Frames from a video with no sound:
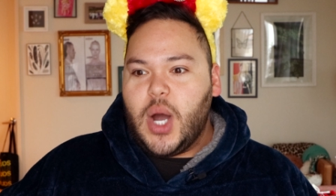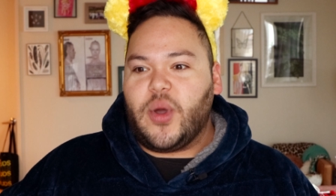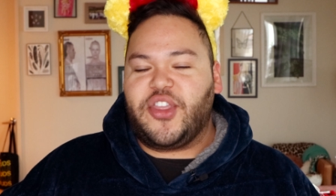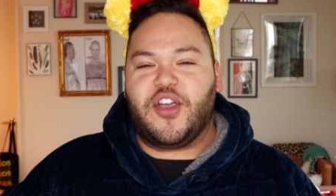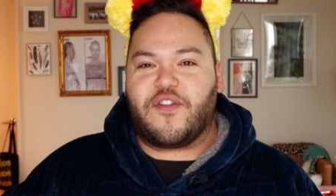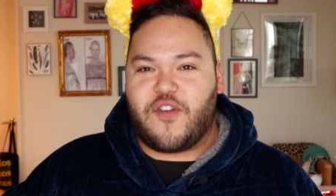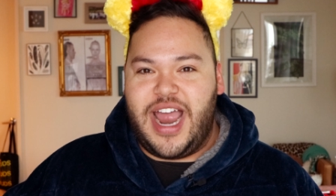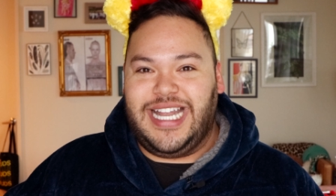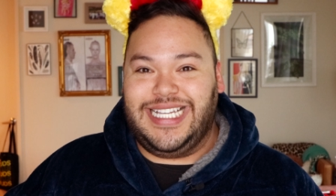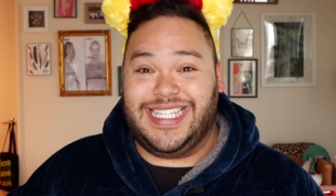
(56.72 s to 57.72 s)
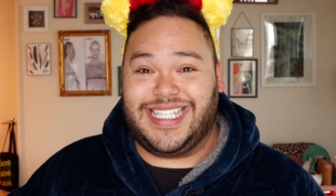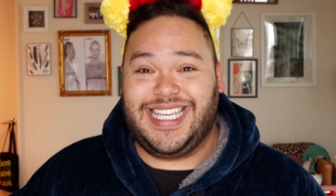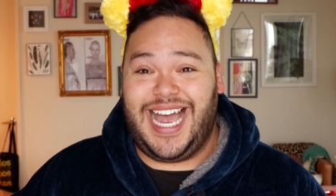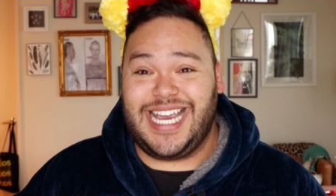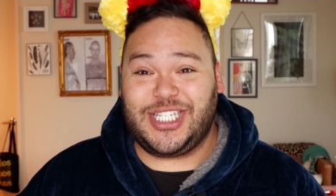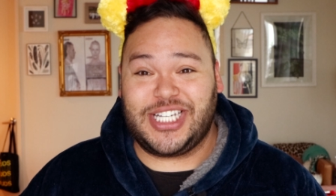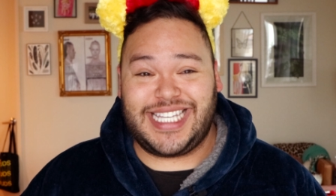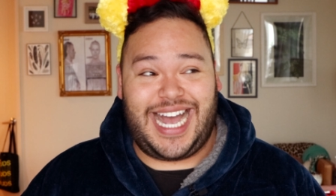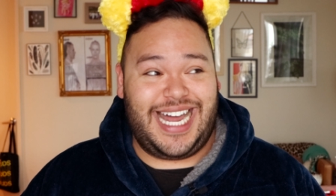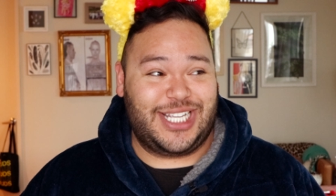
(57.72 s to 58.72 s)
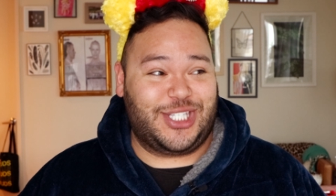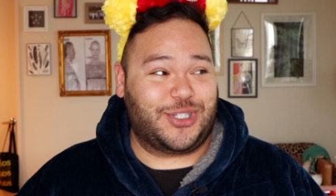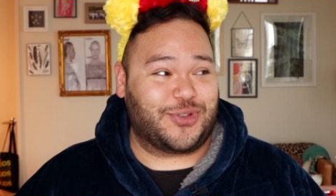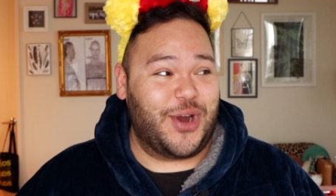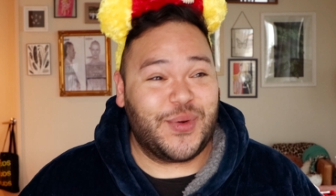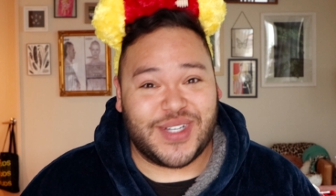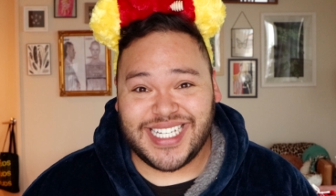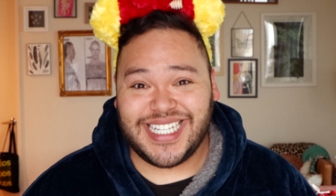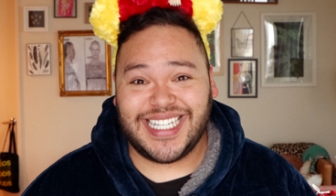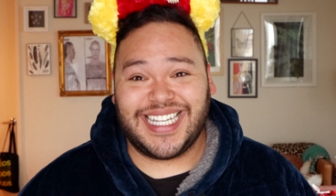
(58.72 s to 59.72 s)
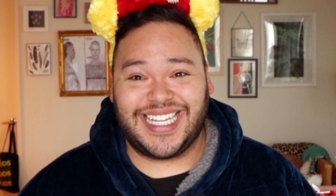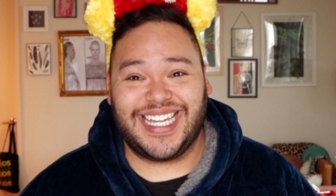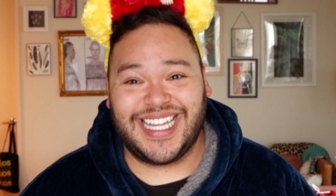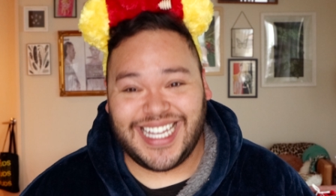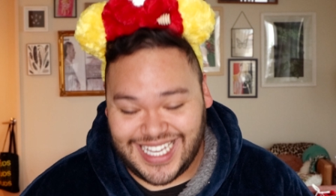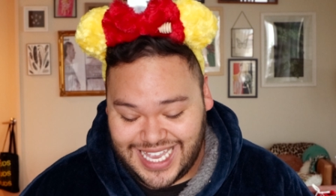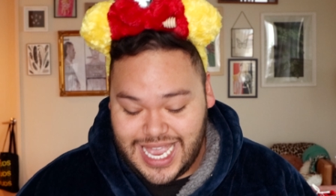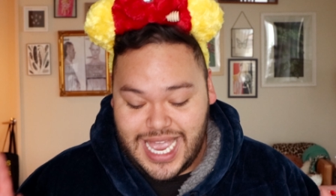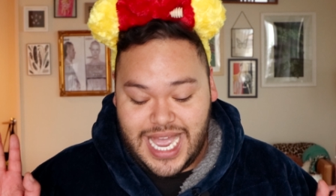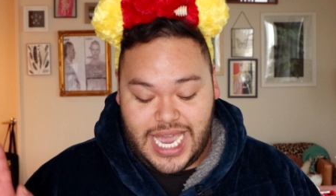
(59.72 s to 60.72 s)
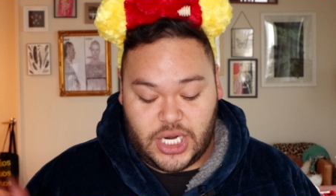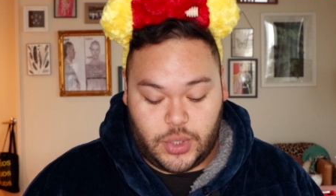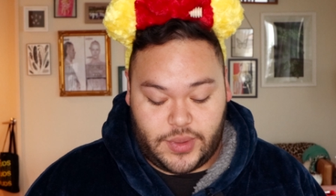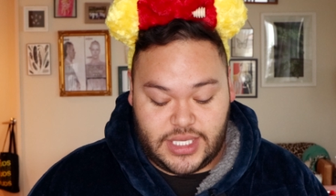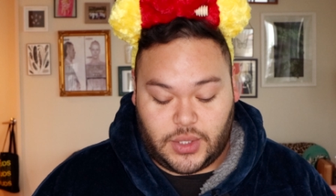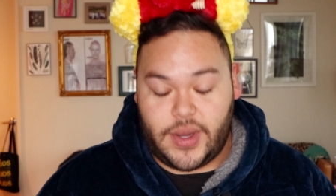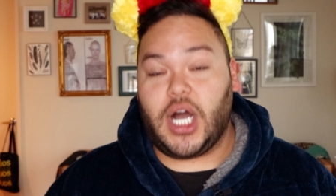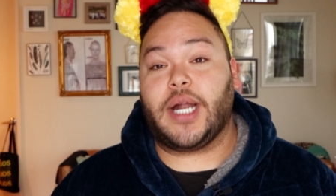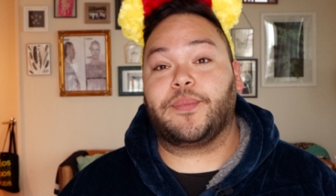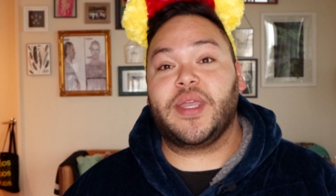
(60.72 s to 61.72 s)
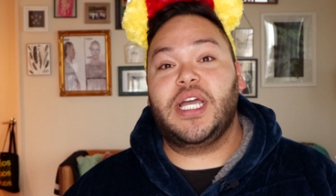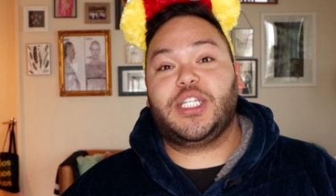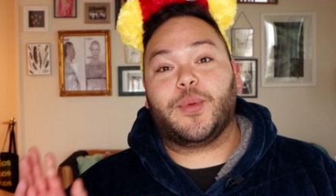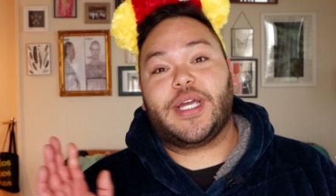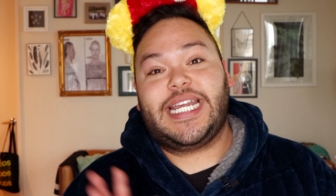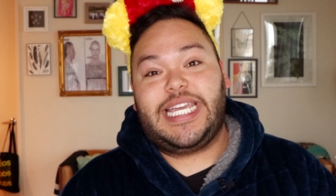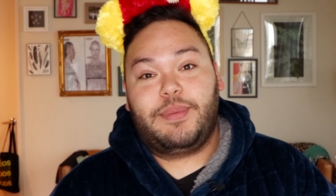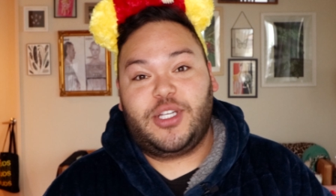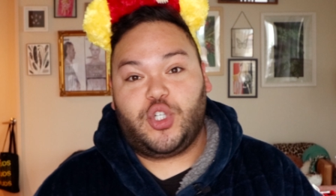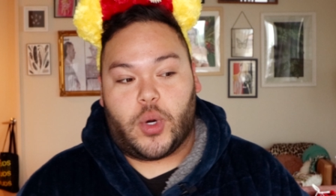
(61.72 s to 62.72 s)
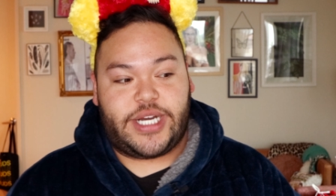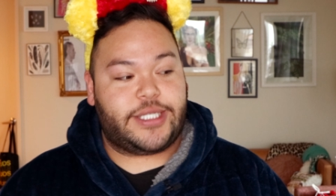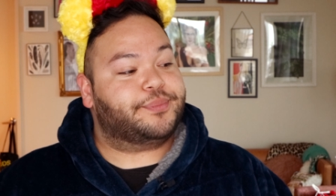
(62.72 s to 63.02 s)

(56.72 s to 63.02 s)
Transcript: with your friends. I just had a stroke. I don't know what is going on. So we're going to keep it short.